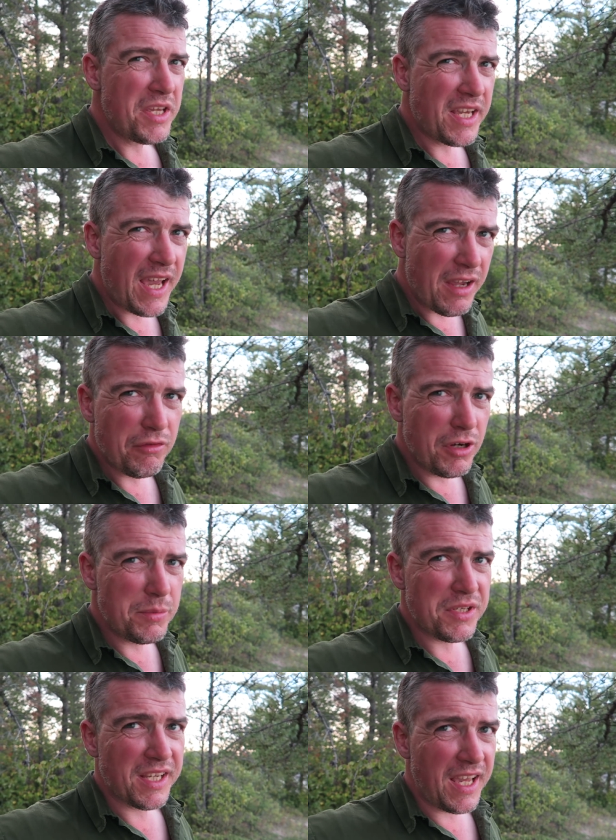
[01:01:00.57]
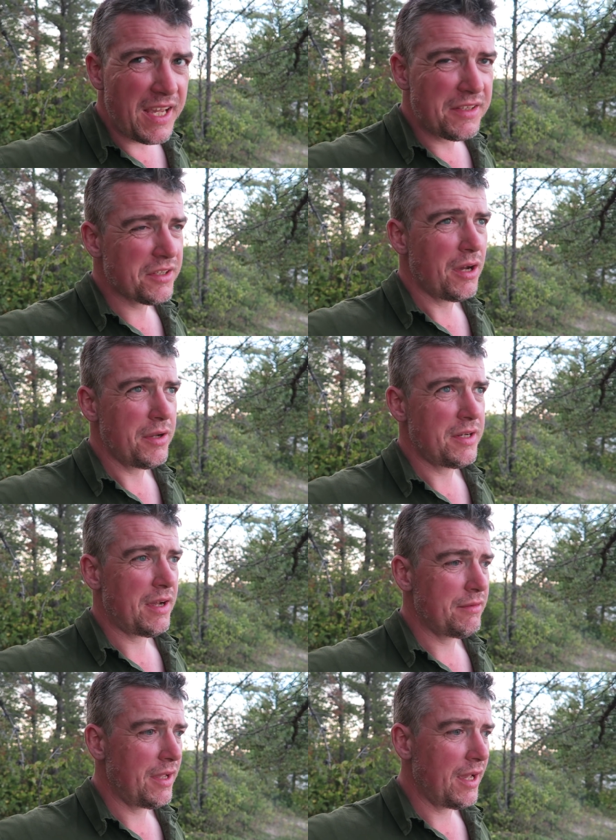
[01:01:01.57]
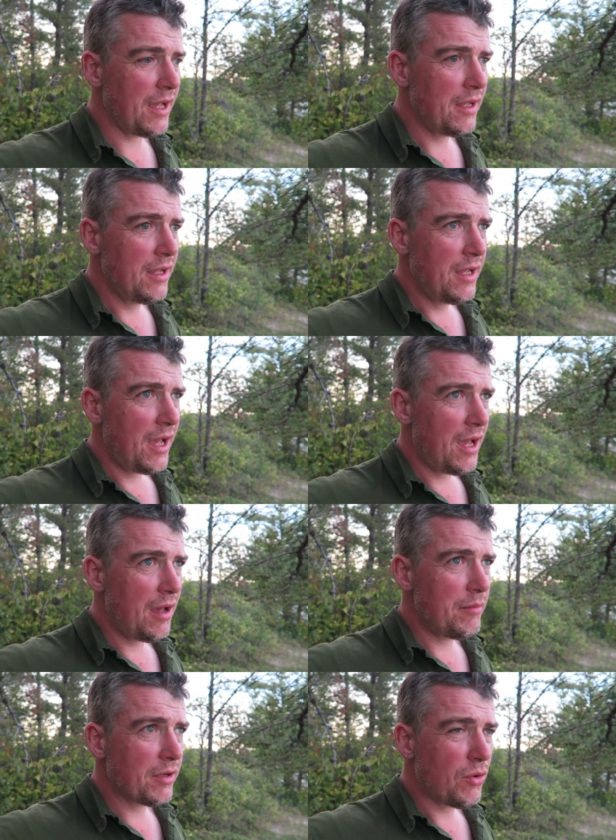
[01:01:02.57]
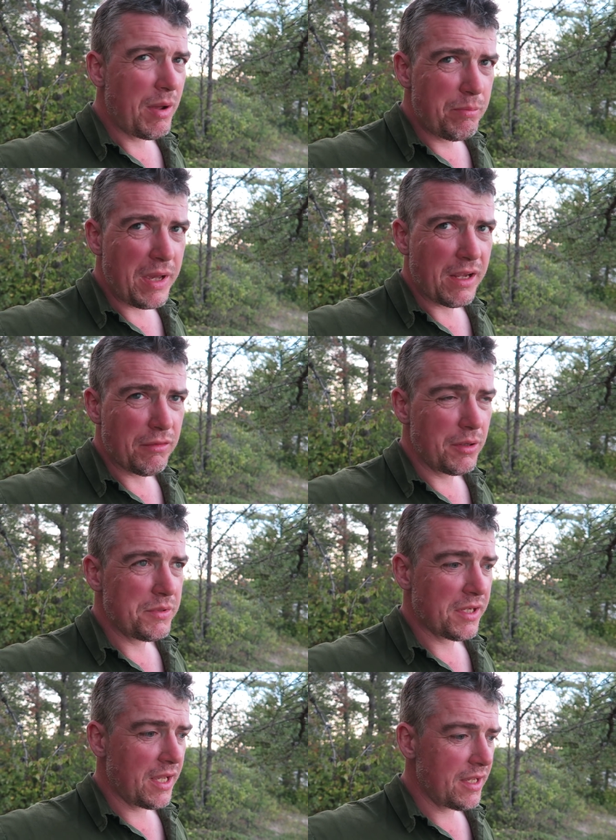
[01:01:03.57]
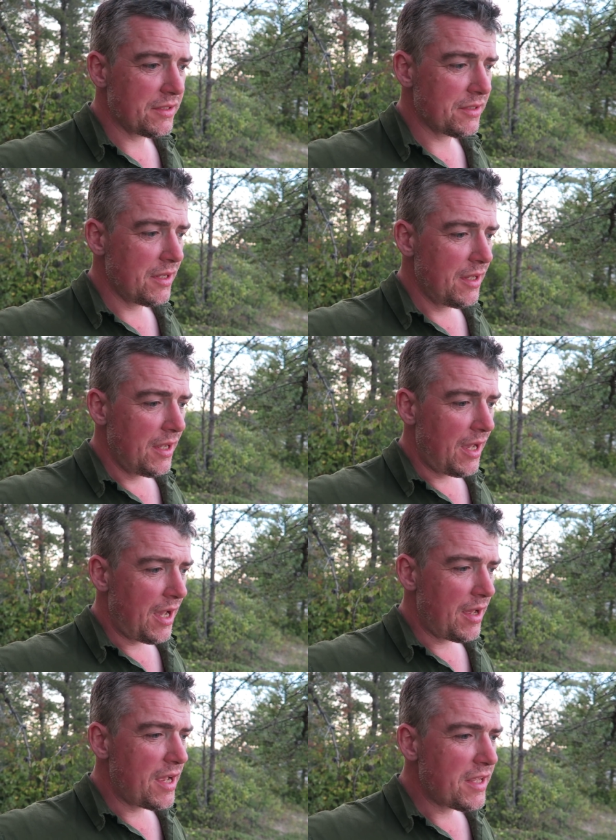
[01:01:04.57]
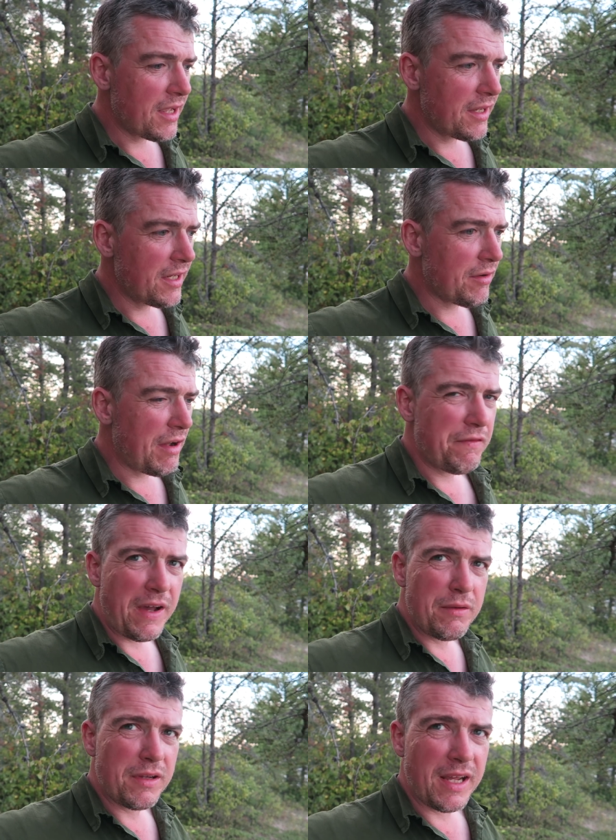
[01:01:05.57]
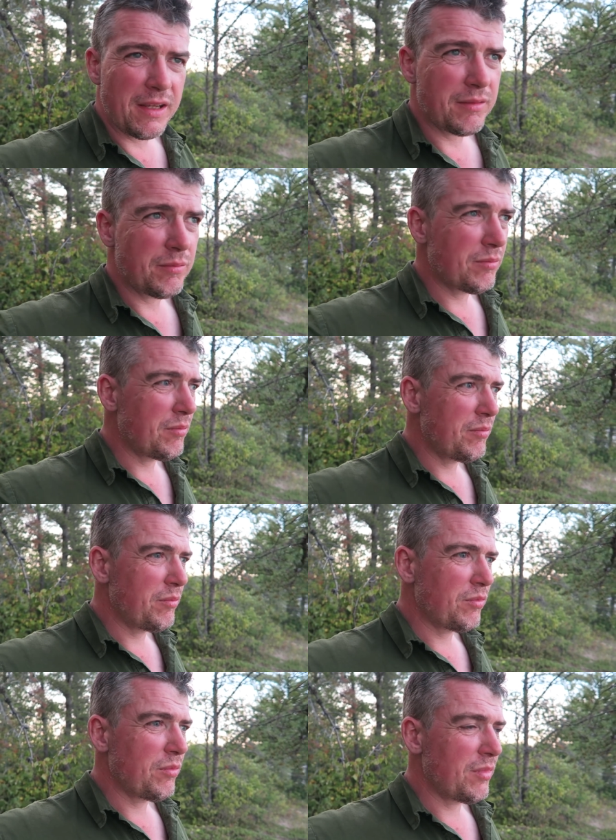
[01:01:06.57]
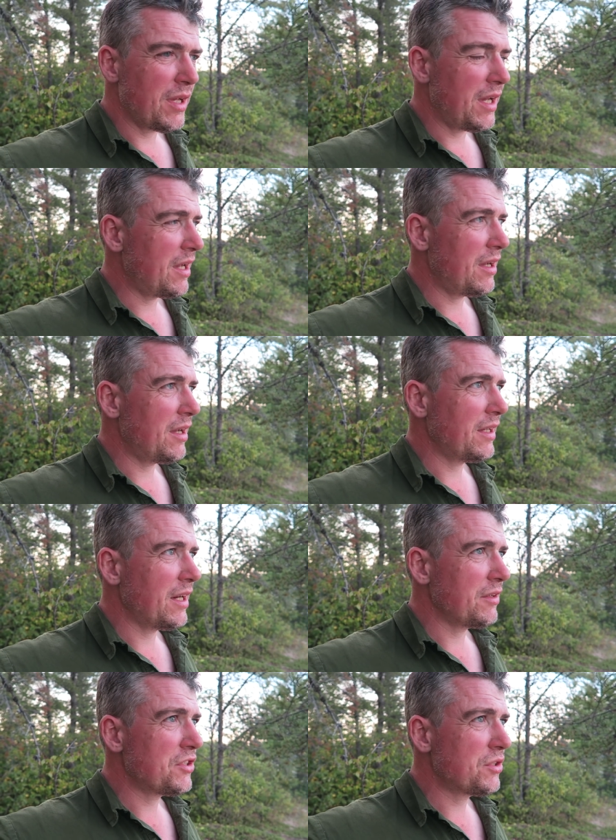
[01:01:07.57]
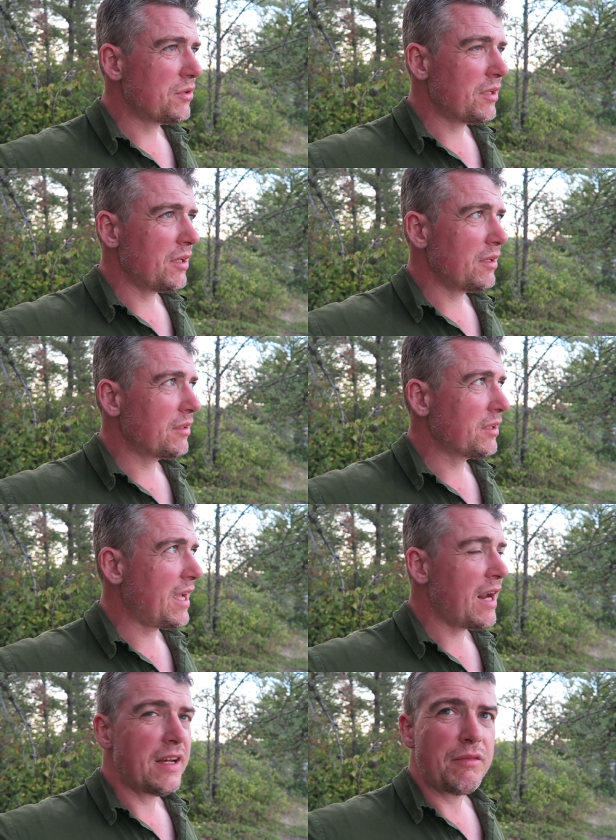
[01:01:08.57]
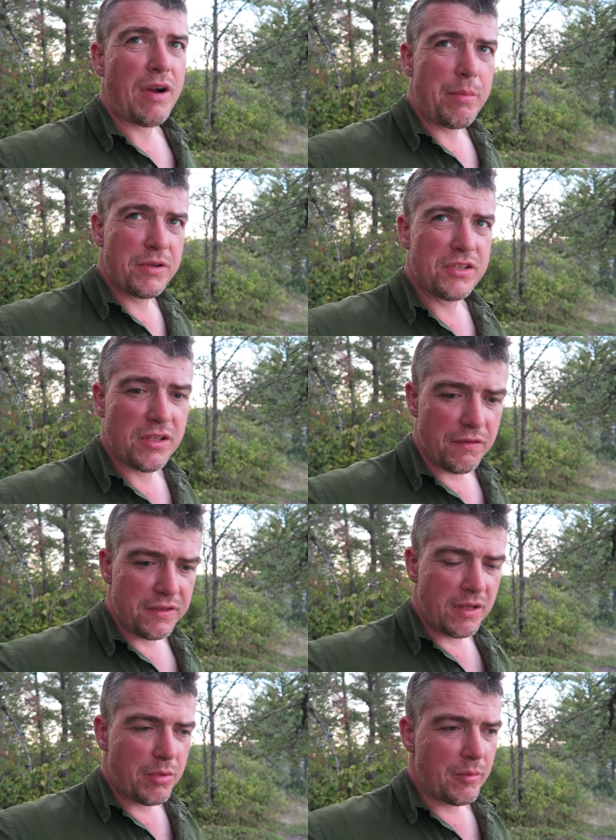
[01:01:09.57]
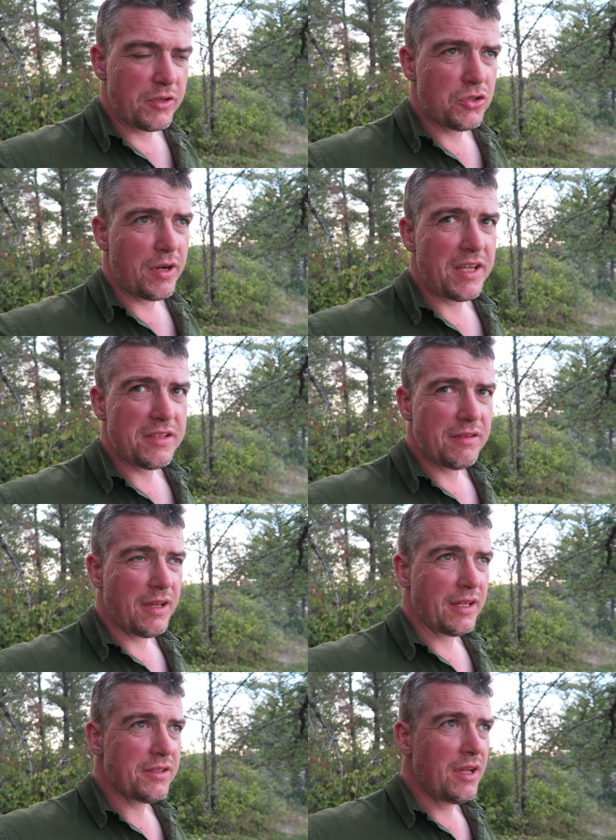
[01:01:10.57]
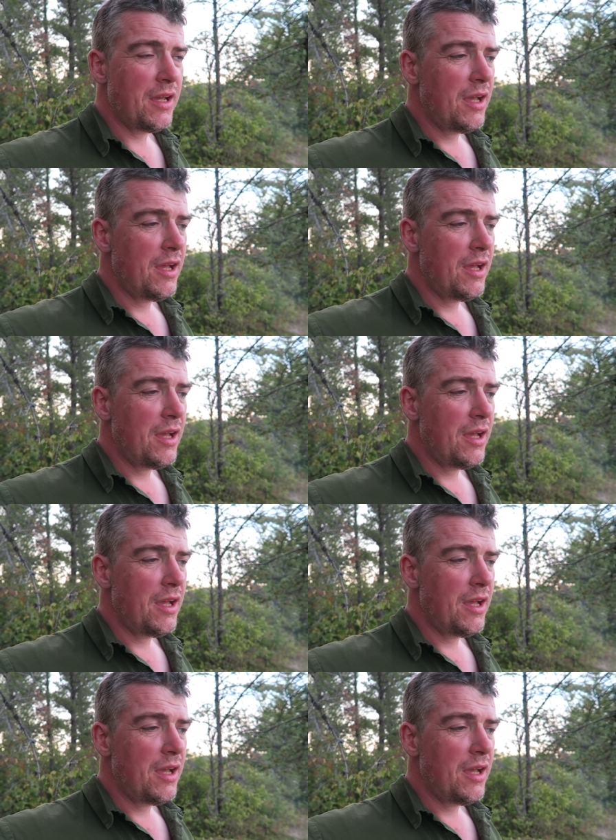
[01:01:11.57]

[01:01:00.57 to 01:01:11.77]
but you get groups of kids going down there, quite big groups of kids, and you know, I found like candy wrappers stuffed in the bottom of trees and things